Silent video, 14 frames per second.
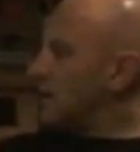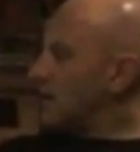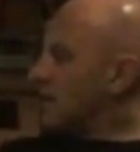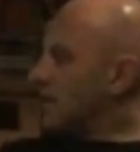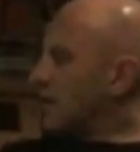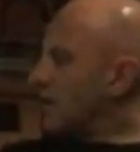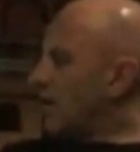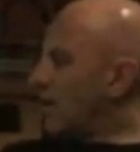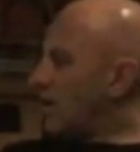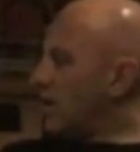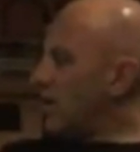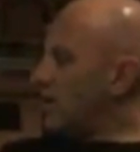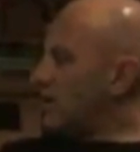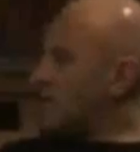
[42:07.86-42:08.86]
the
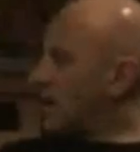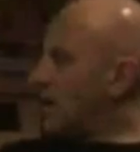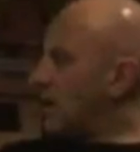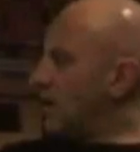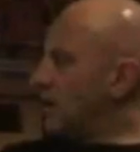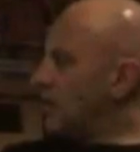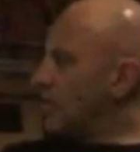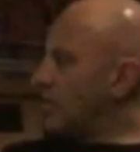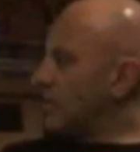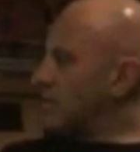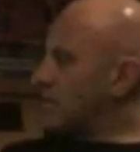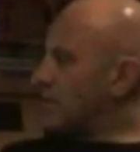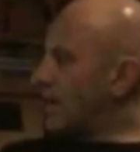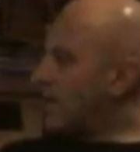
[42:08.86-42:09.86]
car, or at home, or on the
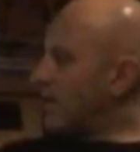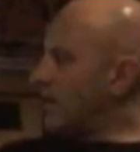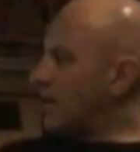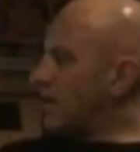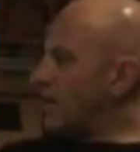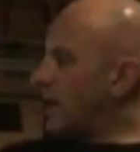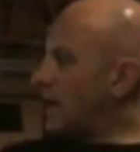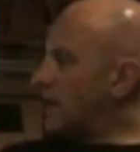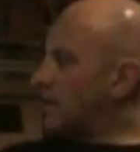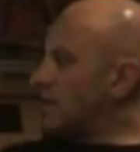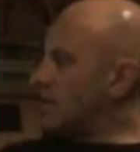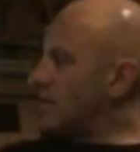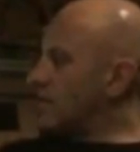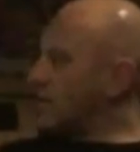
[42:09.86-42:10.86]
stereo,
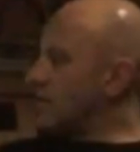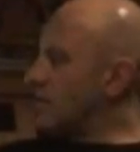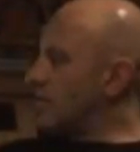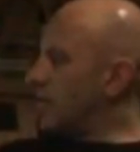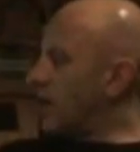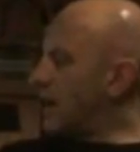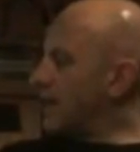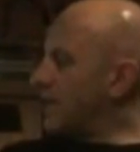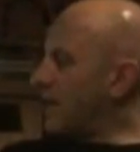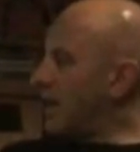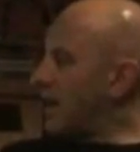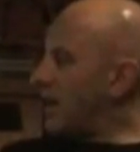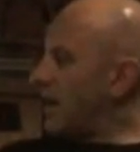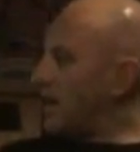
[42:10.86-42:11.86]
and play it
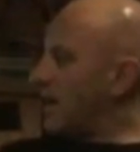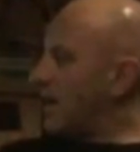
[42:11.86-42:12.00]
there